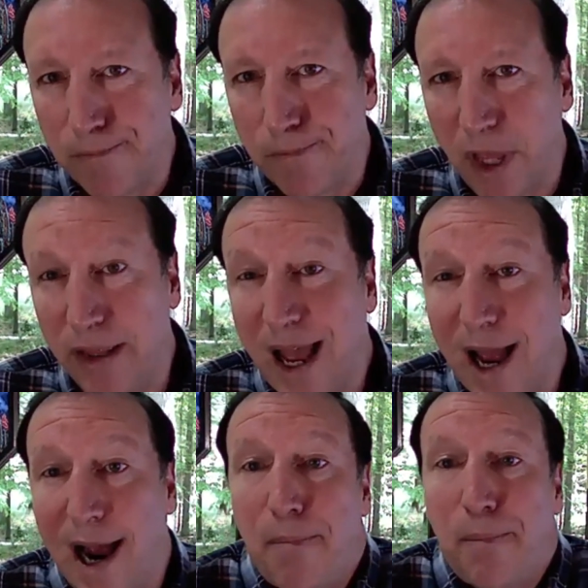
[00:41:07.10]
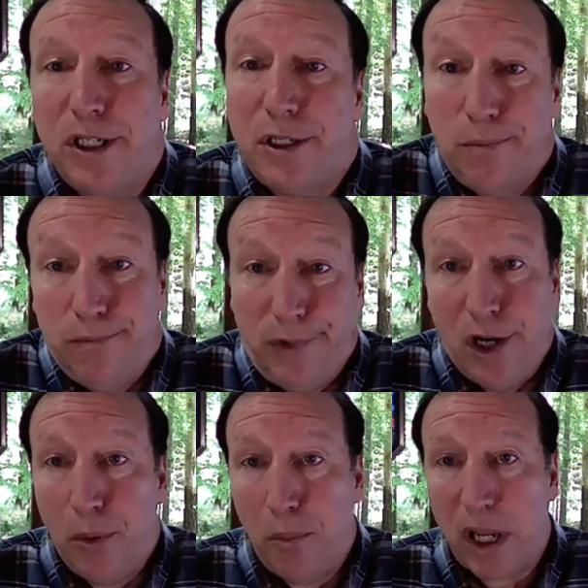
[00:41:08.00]
and that happens,
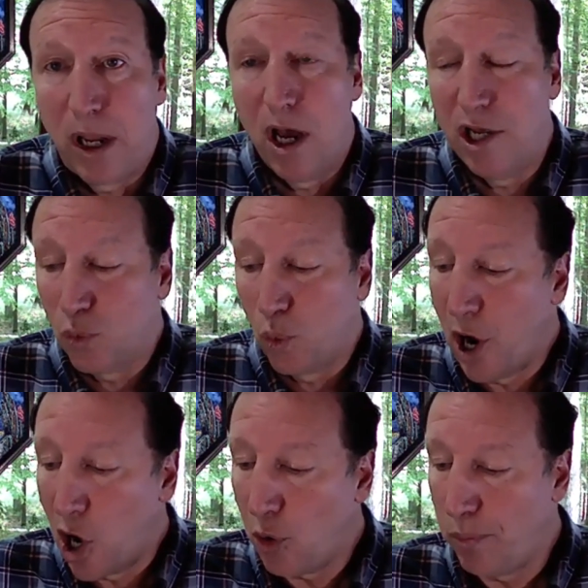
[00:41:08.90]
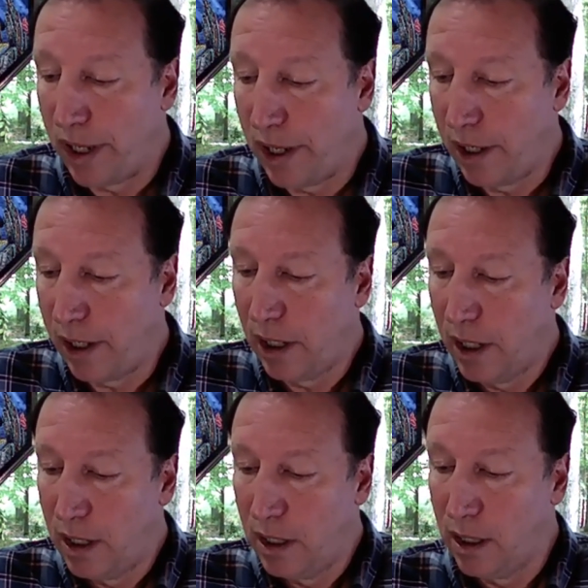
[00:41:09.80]
because we are being
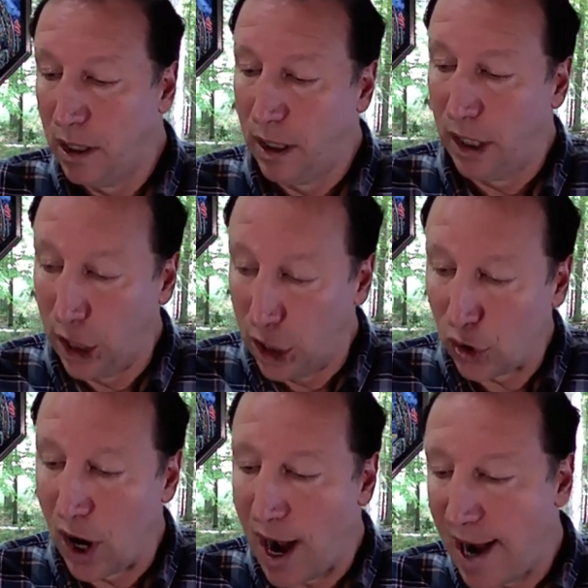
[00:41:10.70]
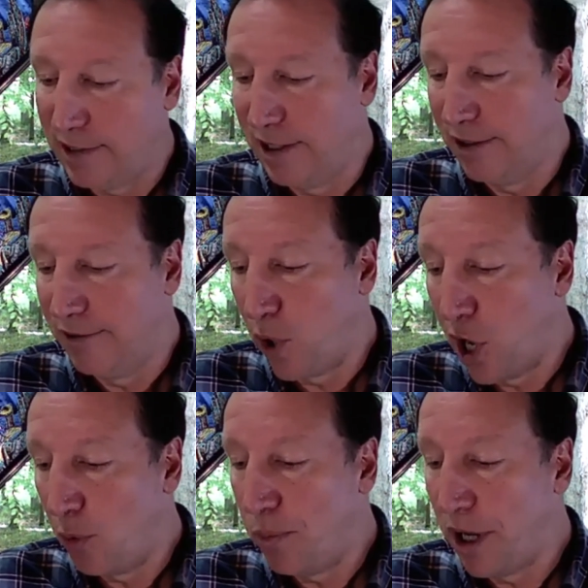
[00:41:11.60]
interactive, we
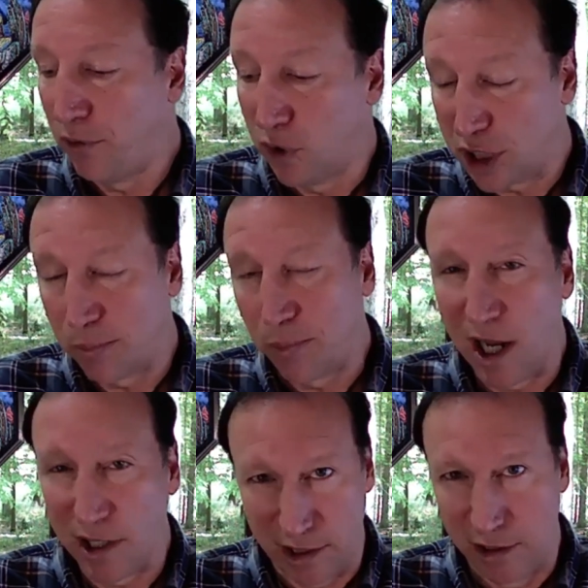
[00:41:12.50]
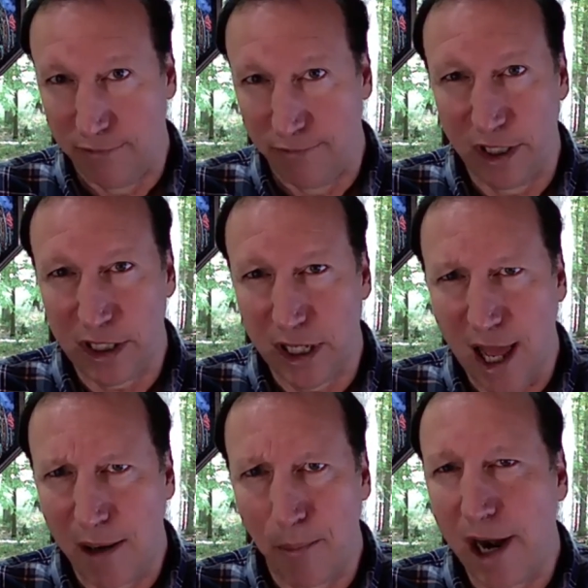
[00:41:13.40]
are being responsive. It's not a
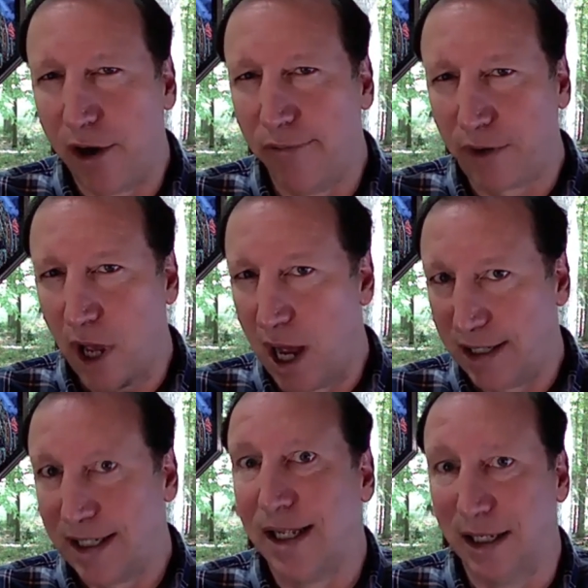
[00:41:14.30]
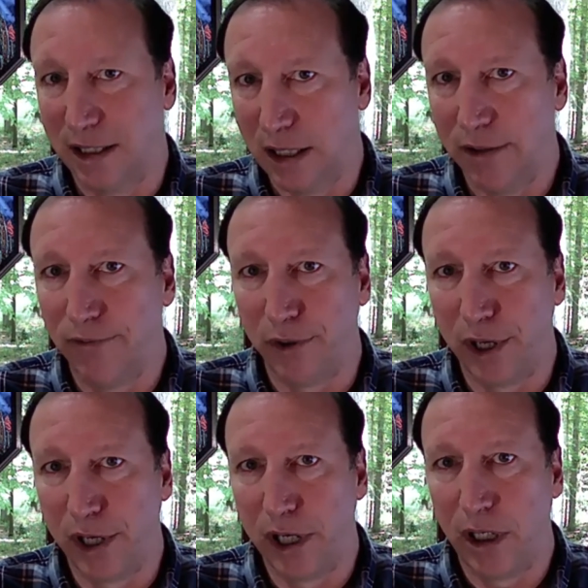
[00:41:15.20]
matter of content
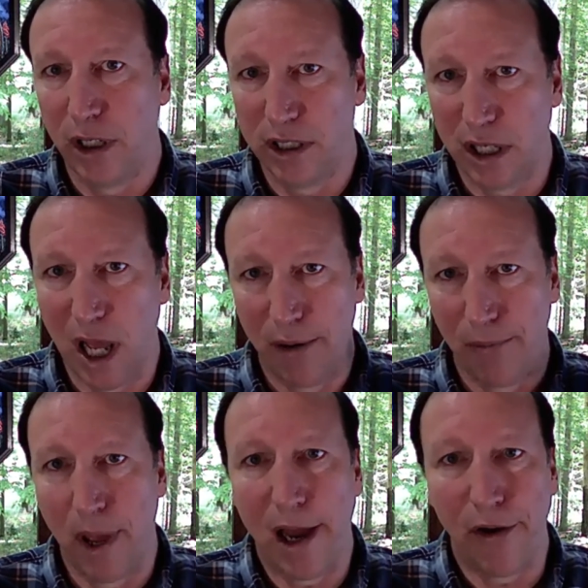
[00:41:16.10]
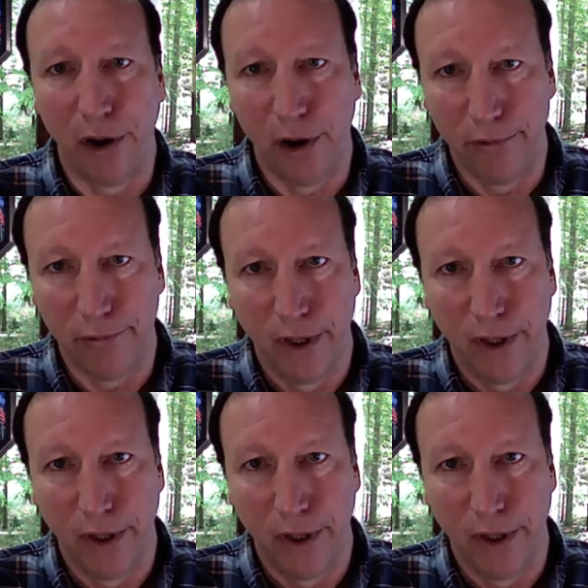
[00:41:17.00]
delivery. It's not a matter of